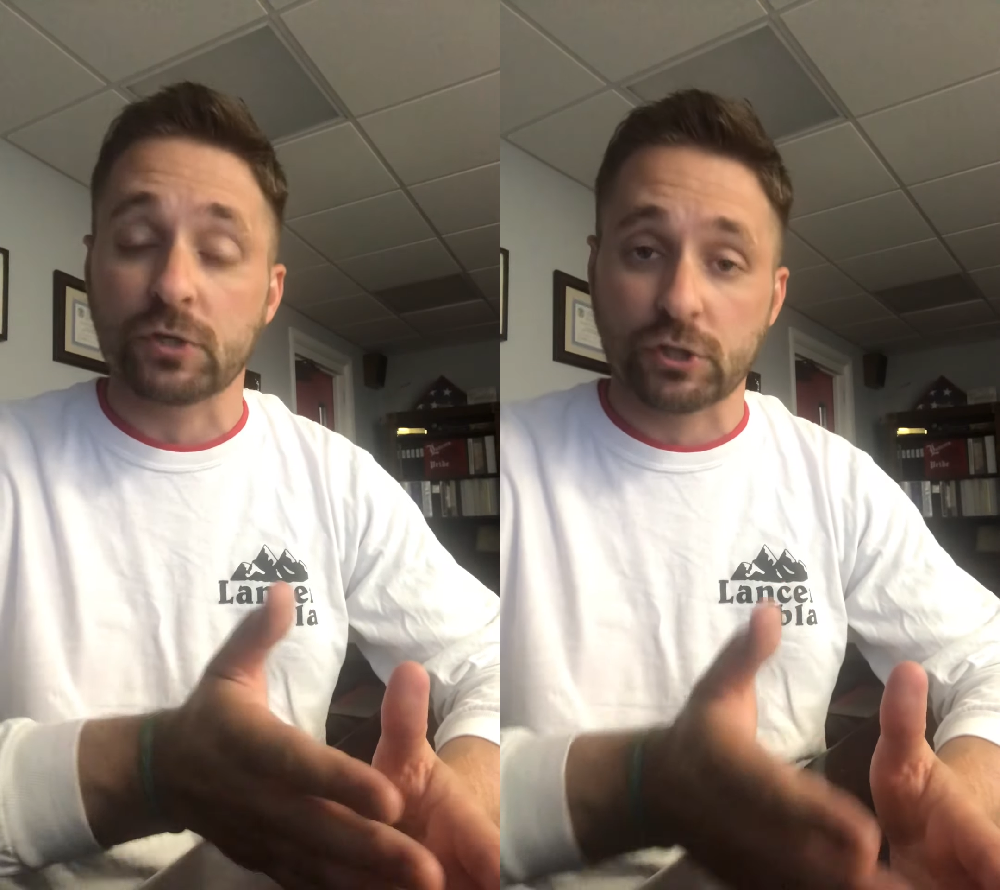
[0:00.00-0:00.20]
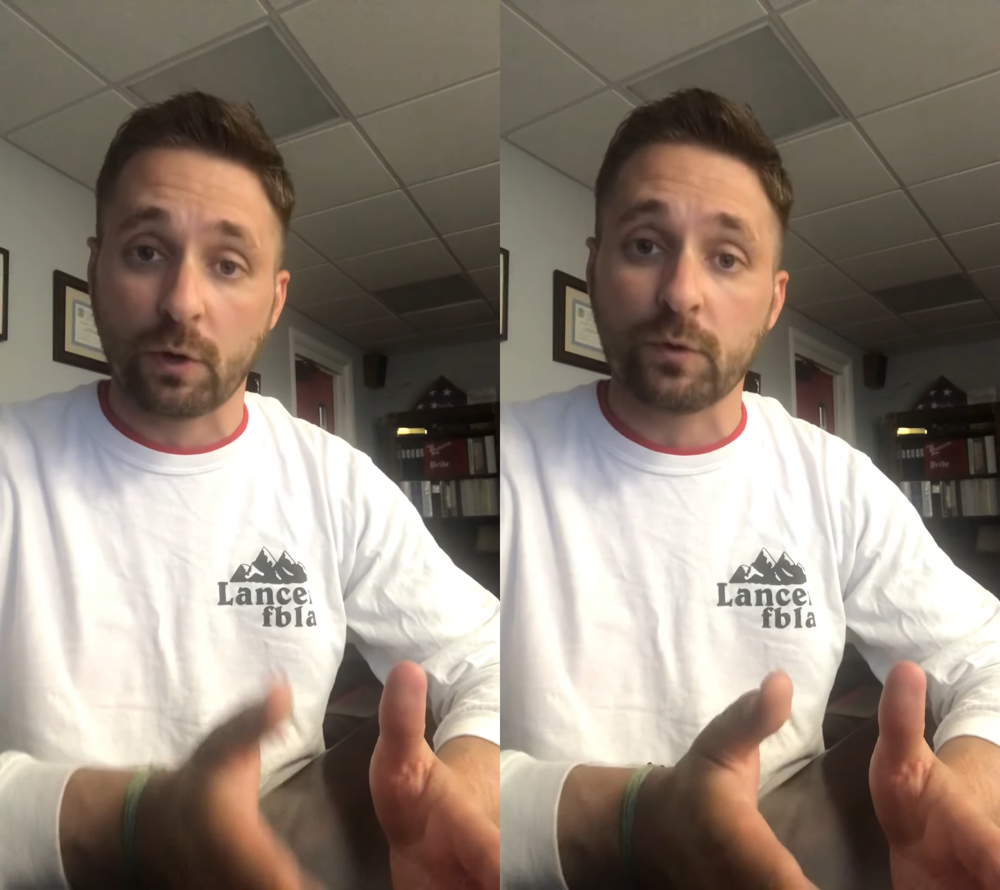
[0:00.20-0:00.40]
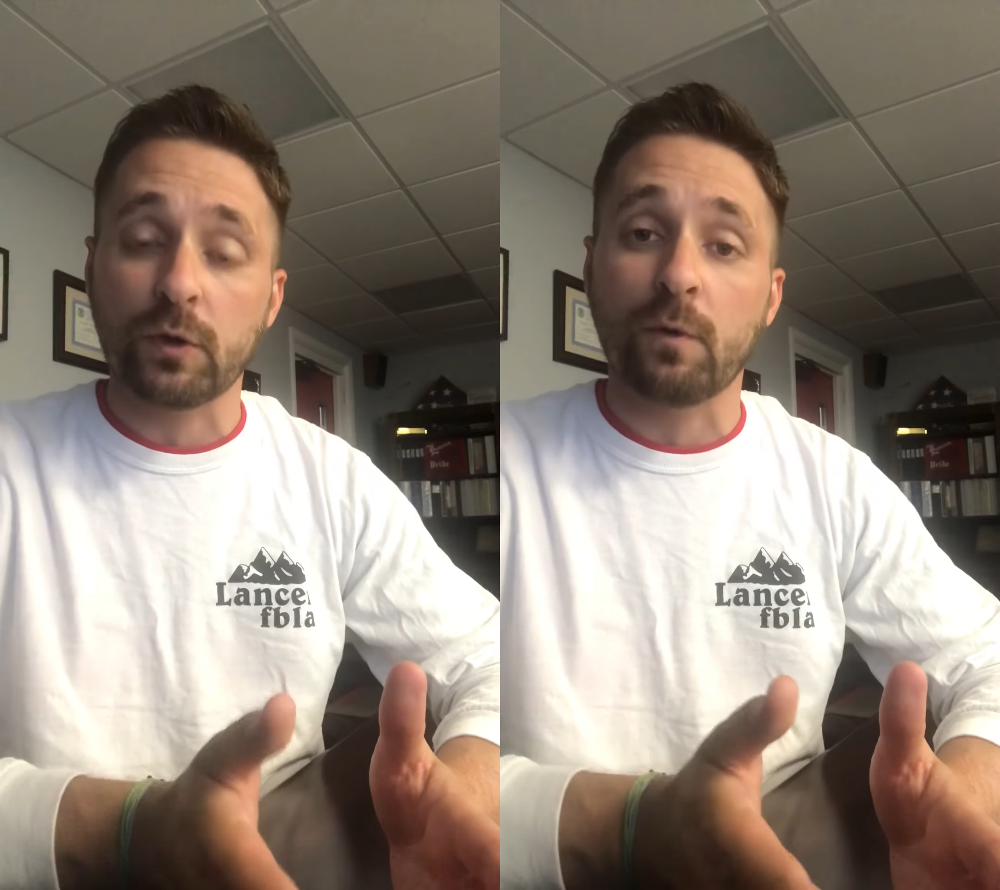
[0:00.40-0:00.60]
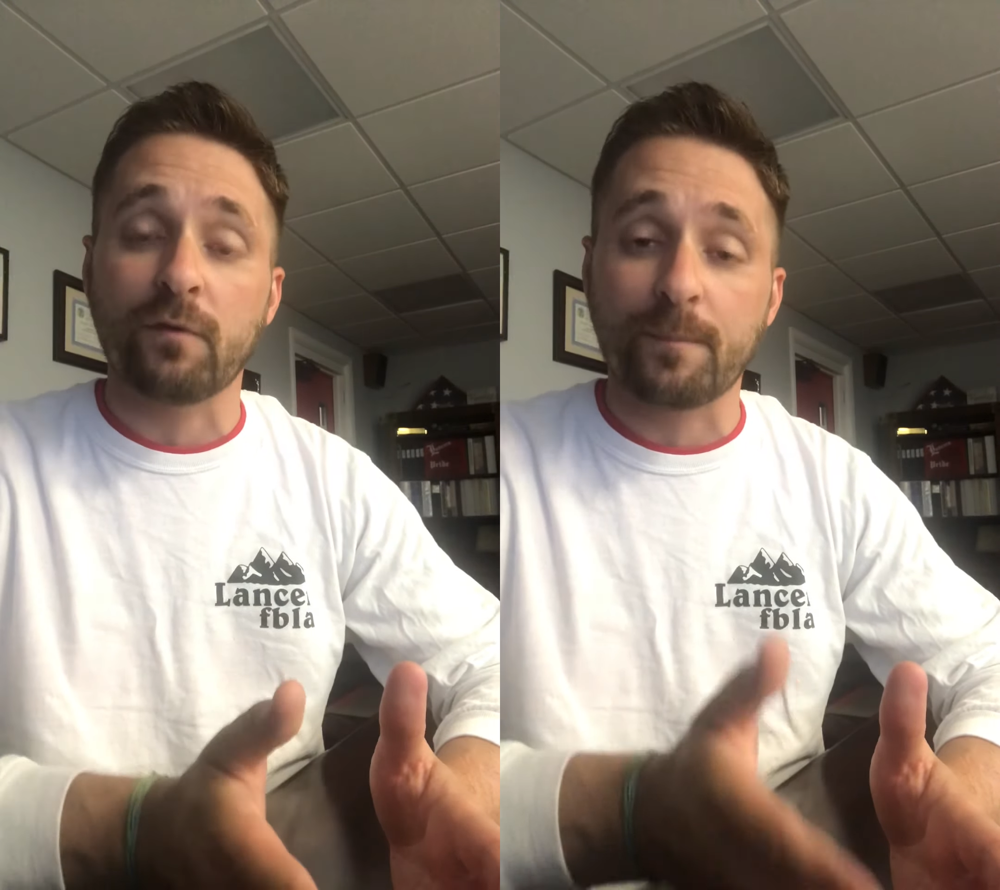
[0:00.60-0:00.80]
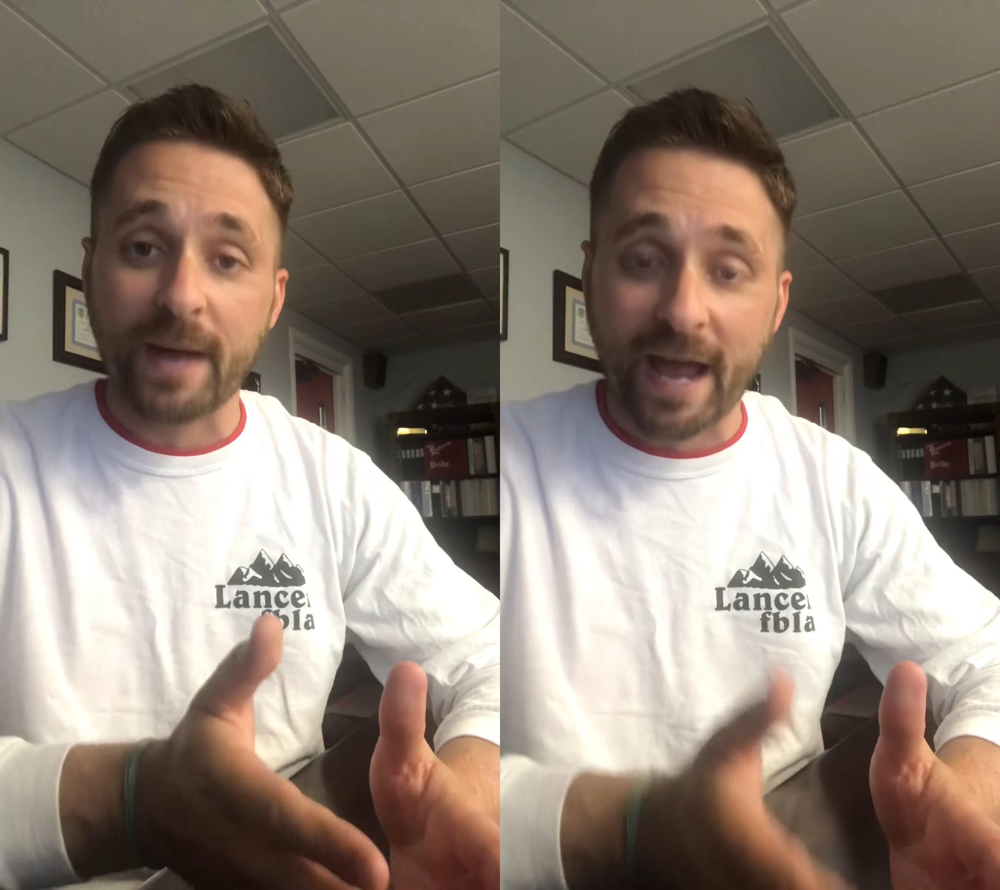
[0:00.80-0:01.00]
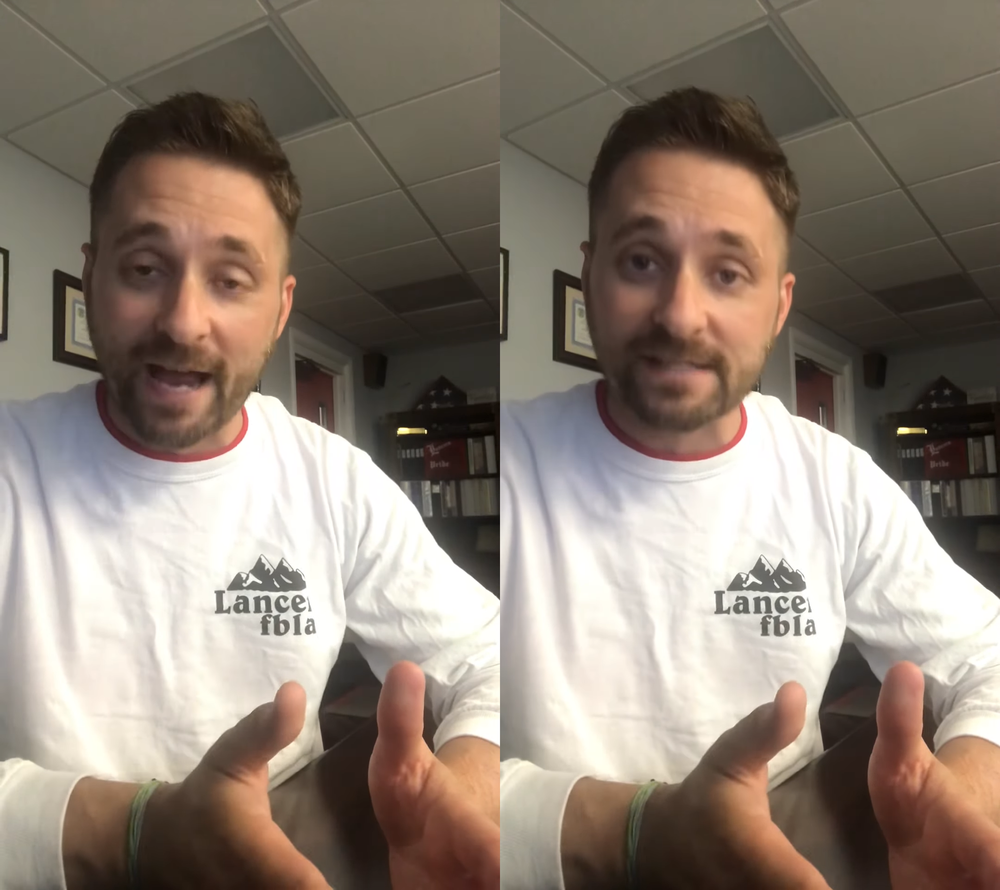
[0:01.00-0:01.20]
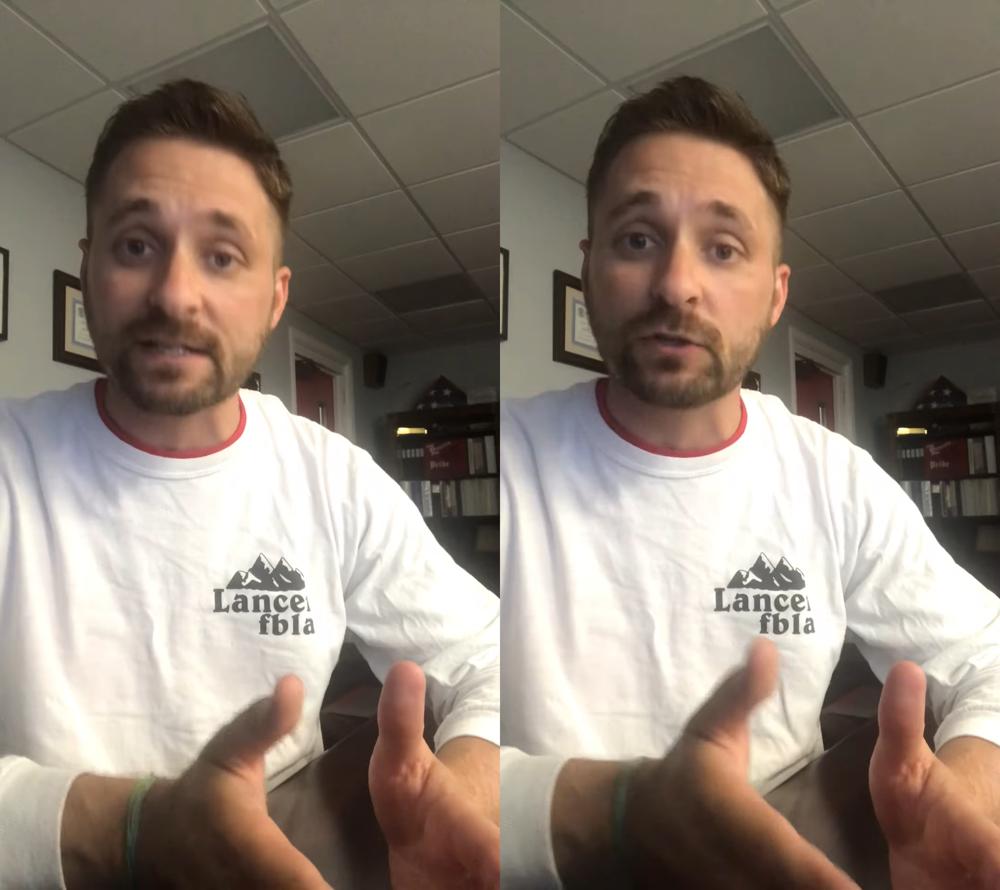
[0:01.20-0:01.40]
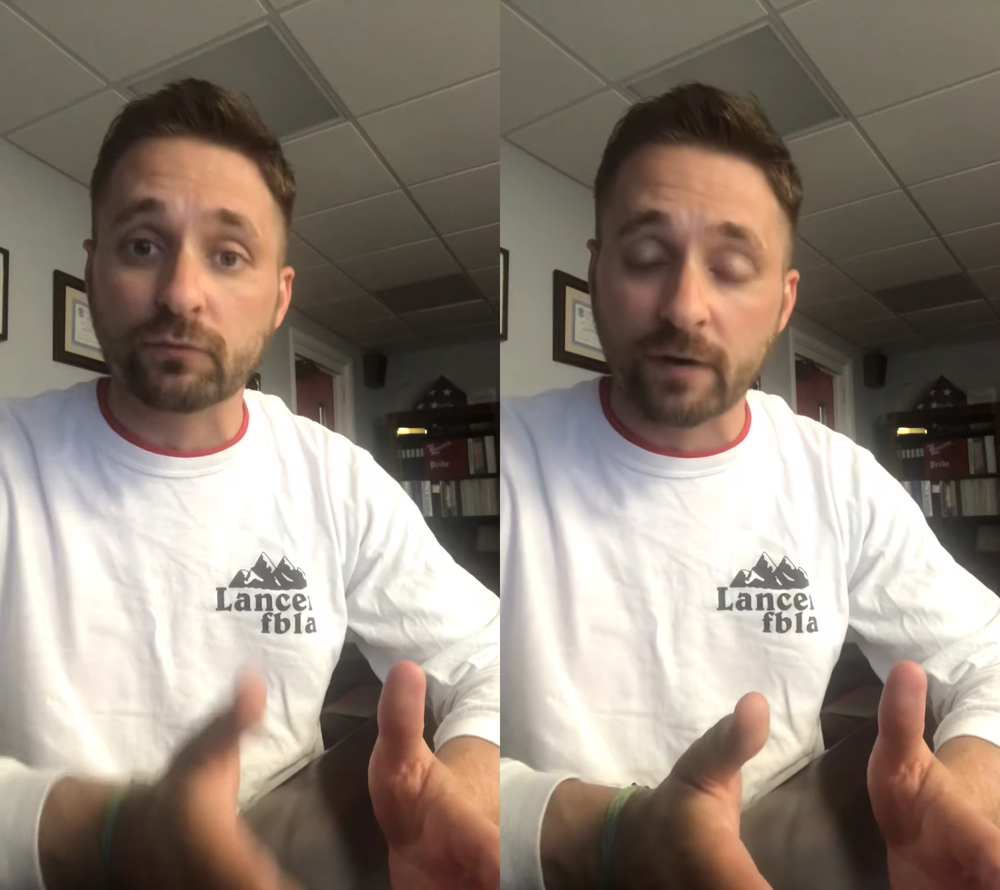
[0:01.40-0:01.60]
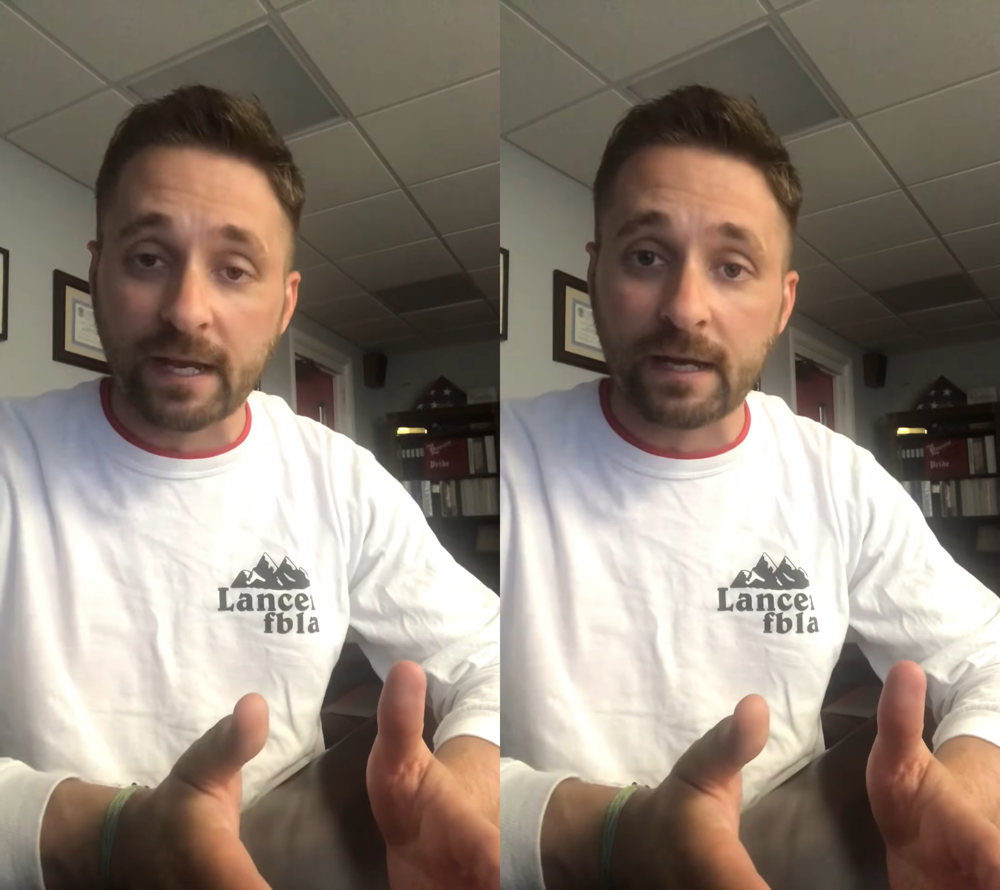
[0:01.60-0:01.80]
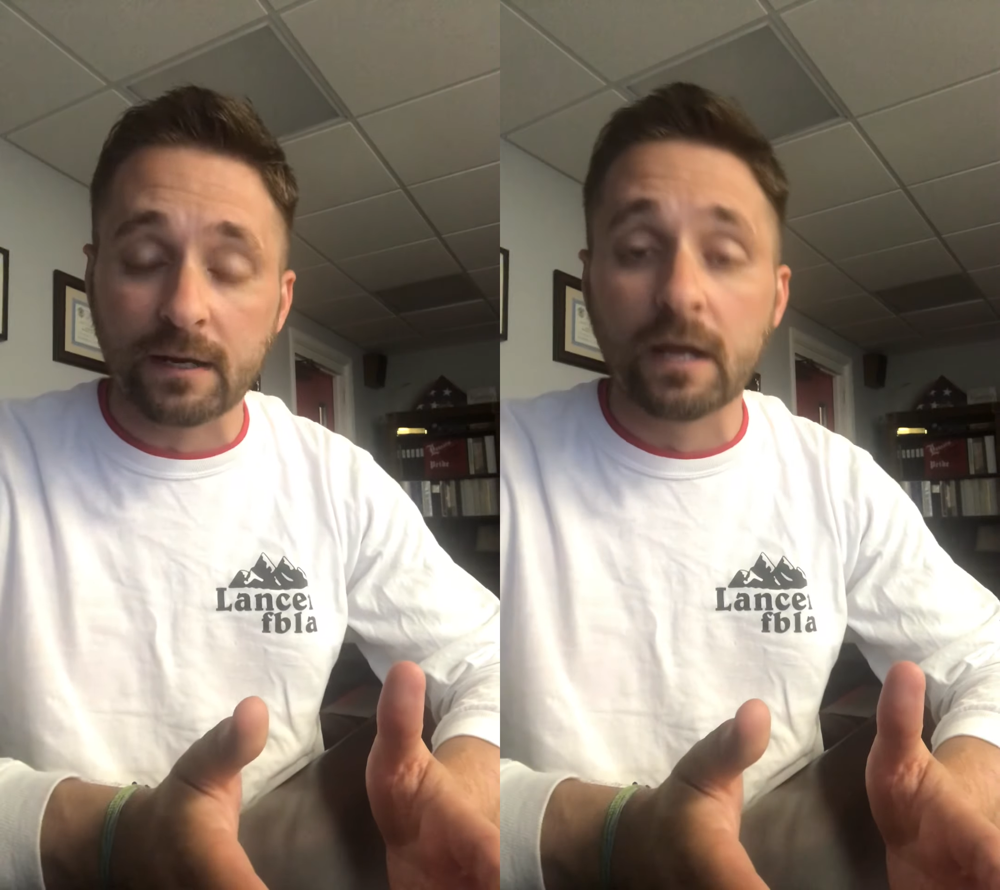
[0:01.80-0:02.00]
Show that you have a passing
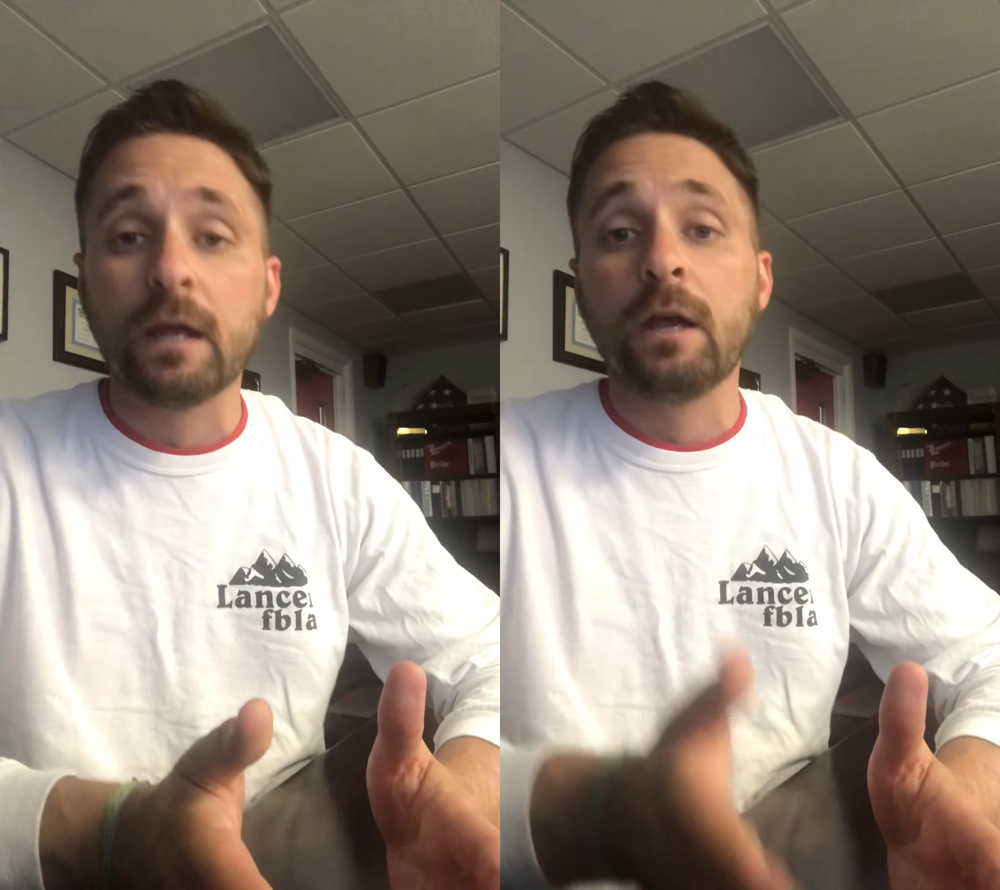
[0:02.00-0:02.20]
grade